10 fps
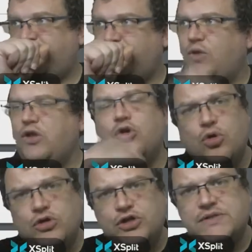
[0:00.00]
You
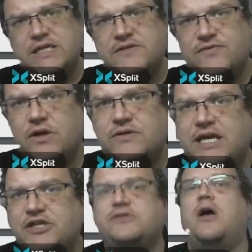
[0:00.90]
could use interval
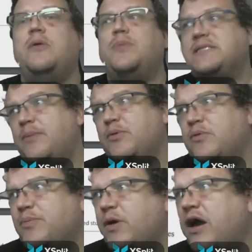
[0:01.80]
notation. IB is happy
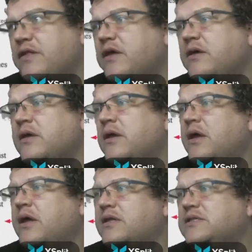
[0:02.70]
with either.
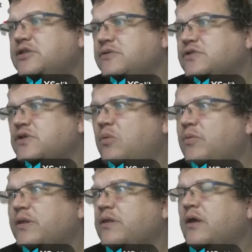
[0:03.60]
The student's gone
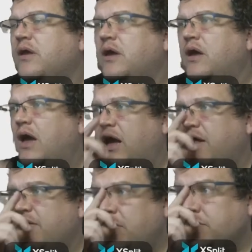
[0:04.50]
with
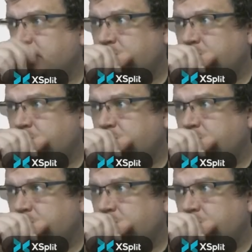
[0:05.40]
those.